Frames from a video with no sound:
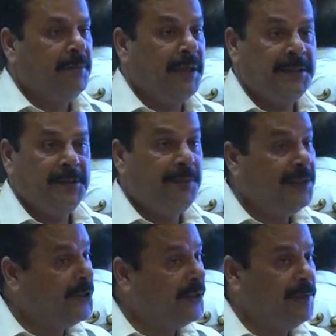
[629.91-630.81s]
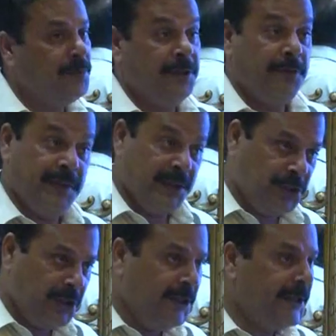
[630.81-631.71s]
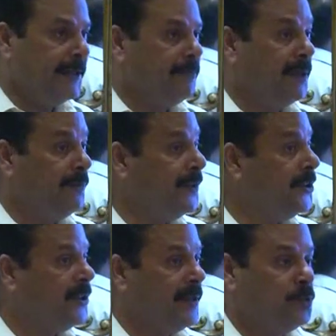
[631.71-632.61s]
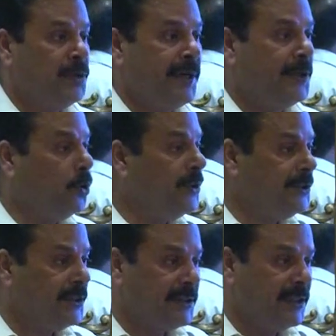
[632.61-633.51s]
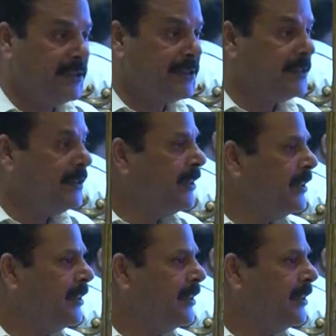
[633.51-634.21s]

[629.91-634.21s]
But when it comes, even the children, but when it comes to the adolescent girls,